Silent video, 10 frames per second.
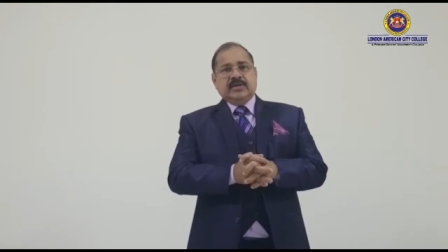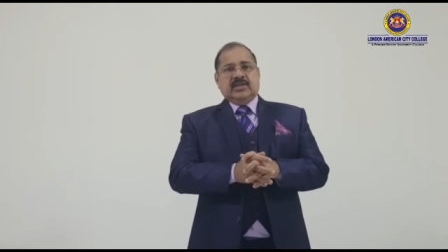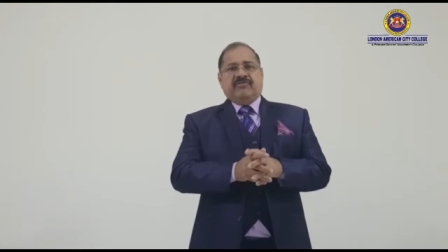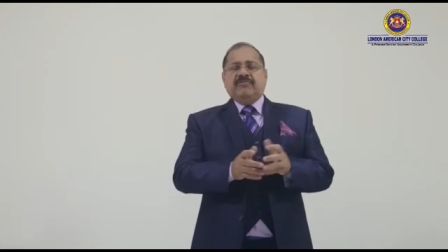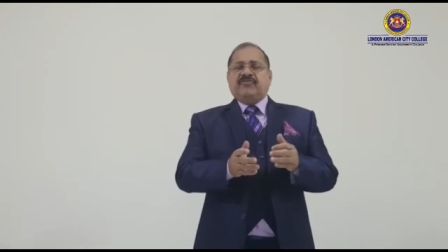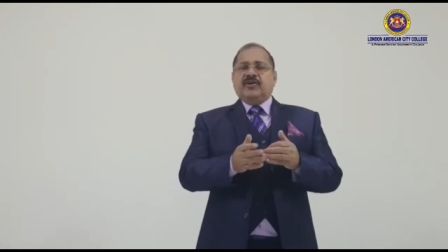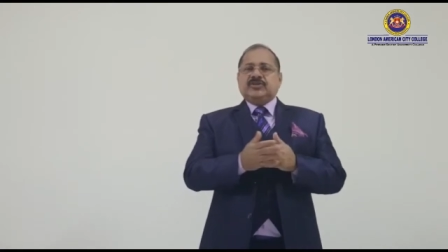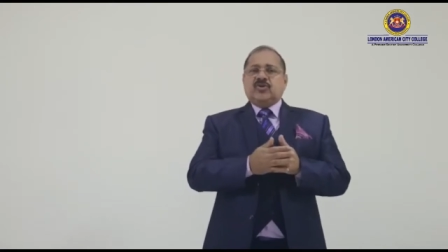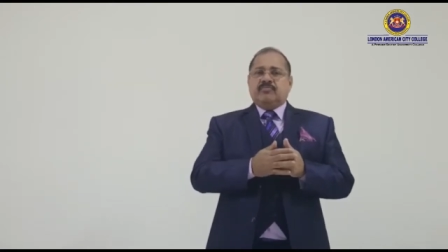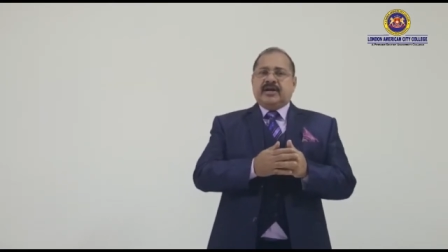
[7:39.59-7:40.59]
The fifth
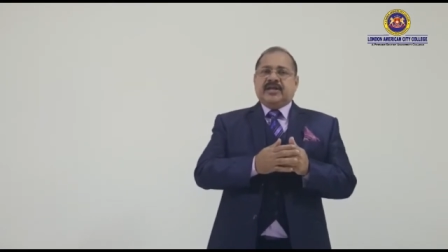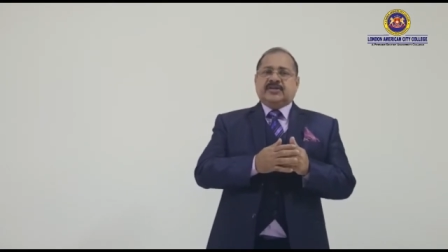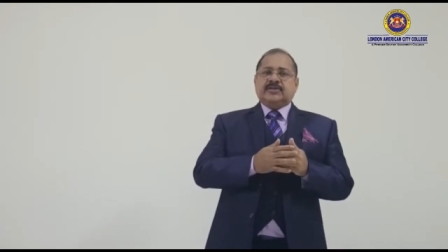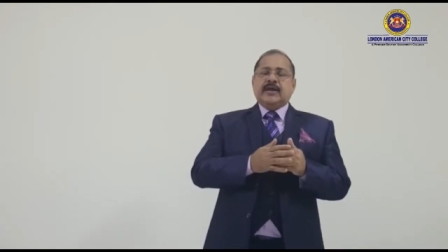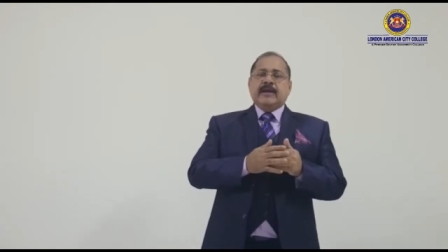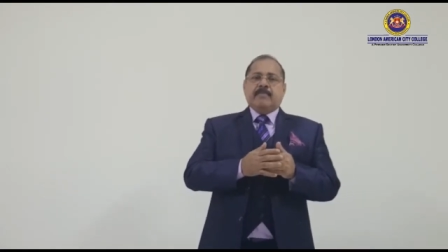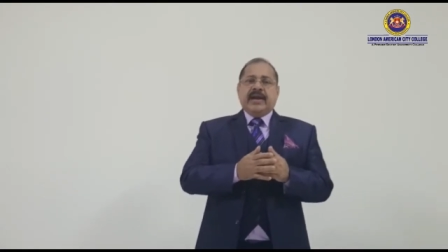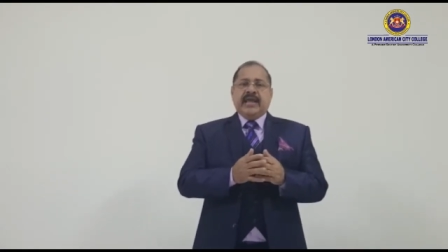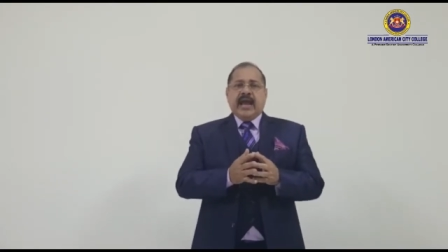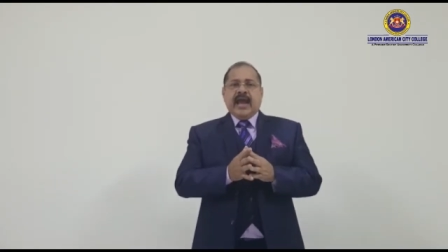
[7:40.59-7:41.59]
function of money is
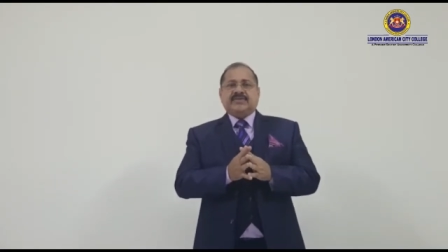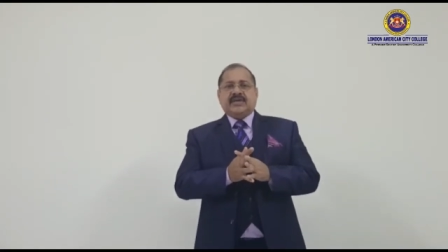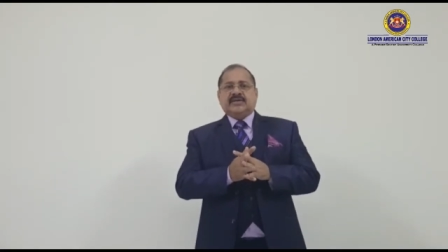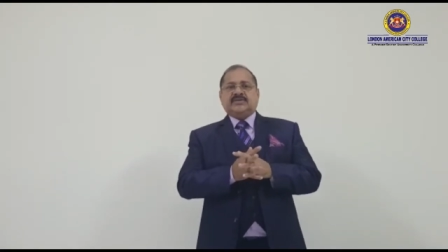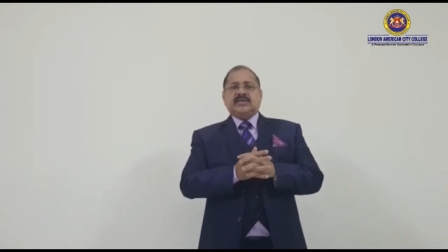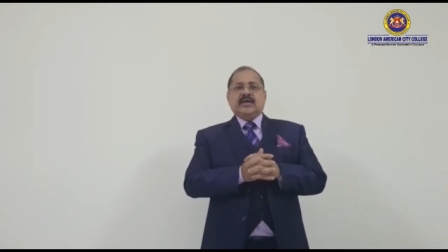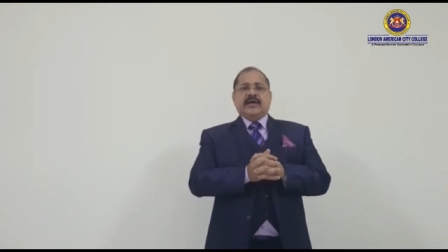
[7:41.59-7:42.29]
money acts as